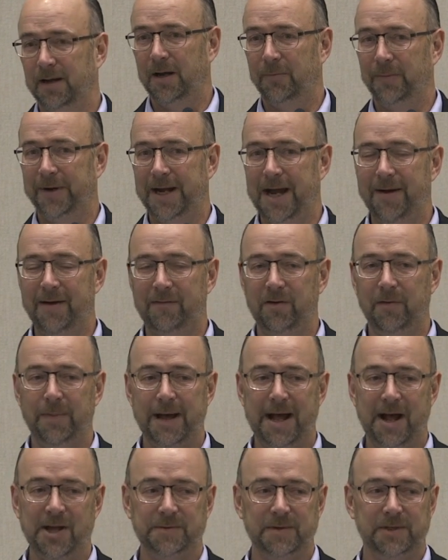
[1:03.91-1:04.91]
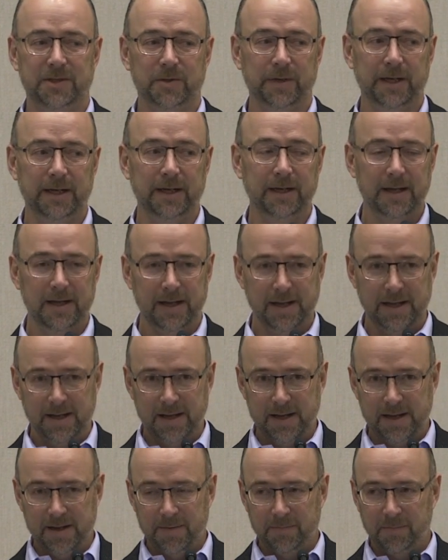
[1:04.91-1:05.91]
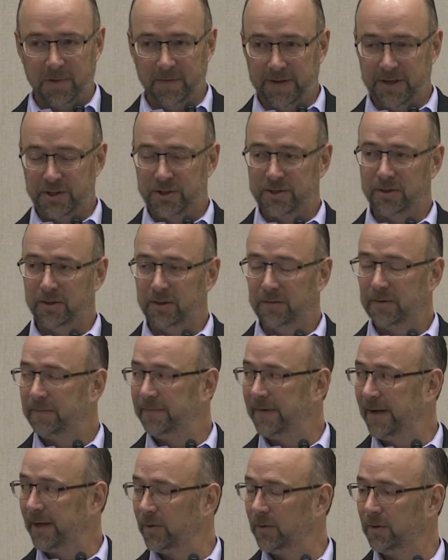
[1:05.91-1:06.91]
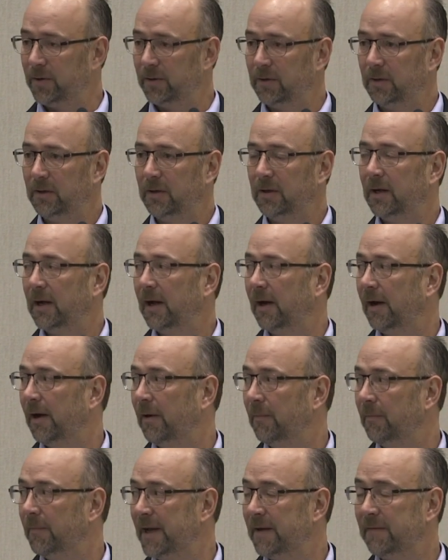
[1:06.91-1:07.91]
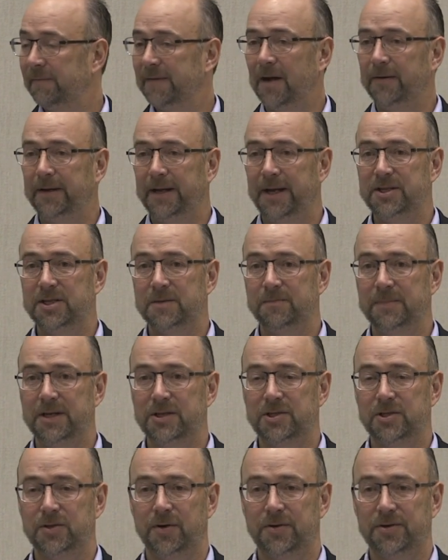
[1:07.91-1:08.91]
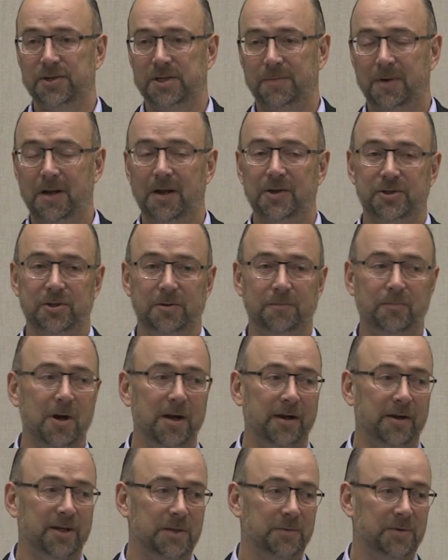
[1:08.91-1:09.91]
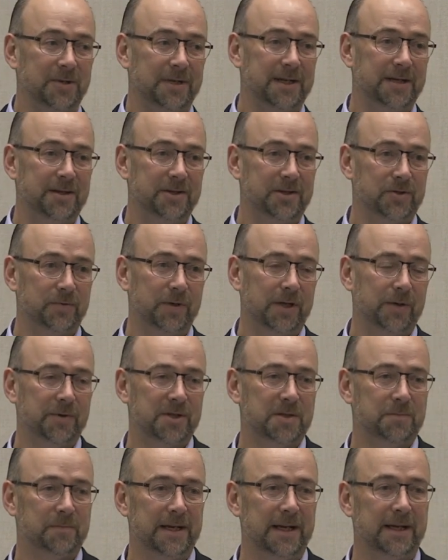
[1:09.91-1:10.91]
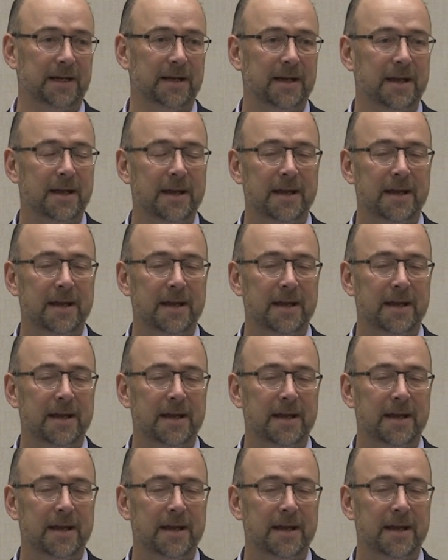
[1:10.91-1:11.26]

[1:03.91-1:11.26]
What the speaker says: We now have a balance between provincial, federal, and foundation-based sources, but also partnership with industry, which make